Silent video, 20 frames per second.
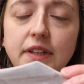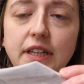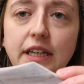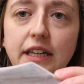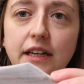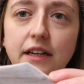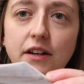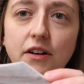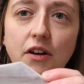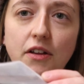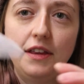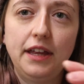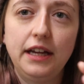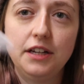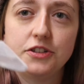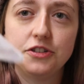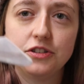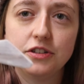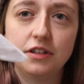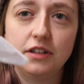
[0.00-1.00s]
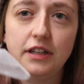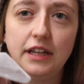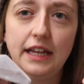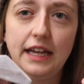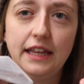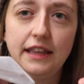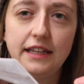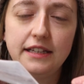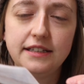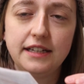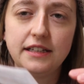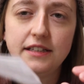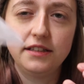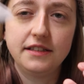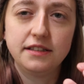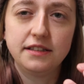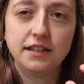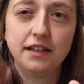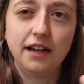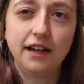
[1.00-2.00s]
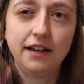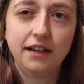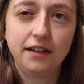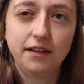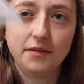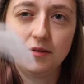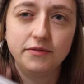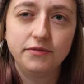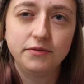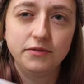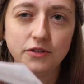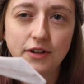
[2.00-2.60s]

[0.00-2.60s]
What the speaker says: getting all the extra clay that tends to kind of